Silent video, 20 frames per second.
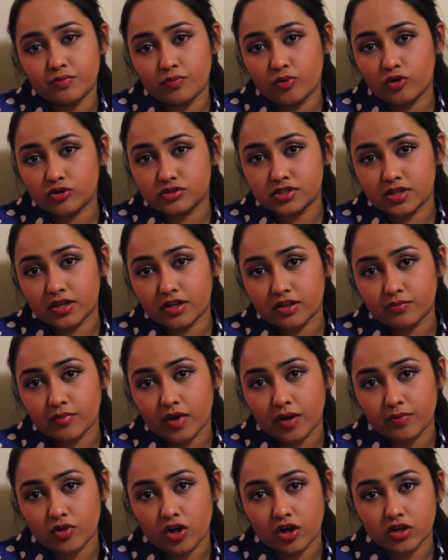posted in
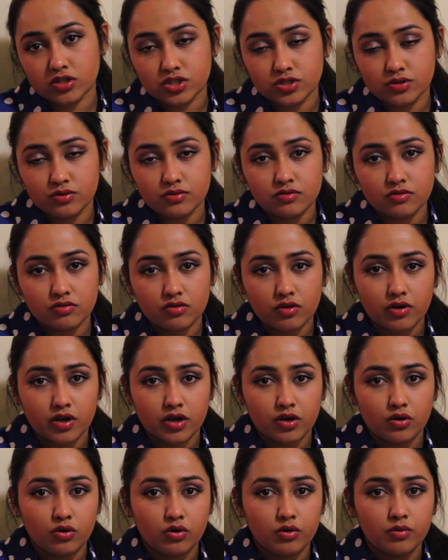my blog too. So I
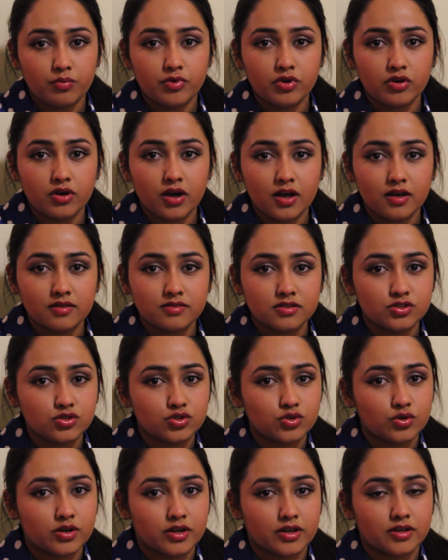hope you guys
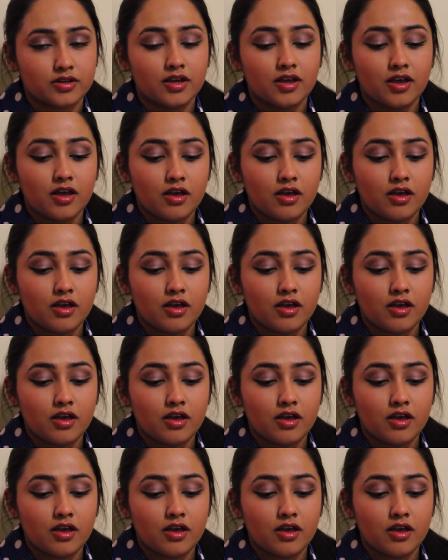enjoy it.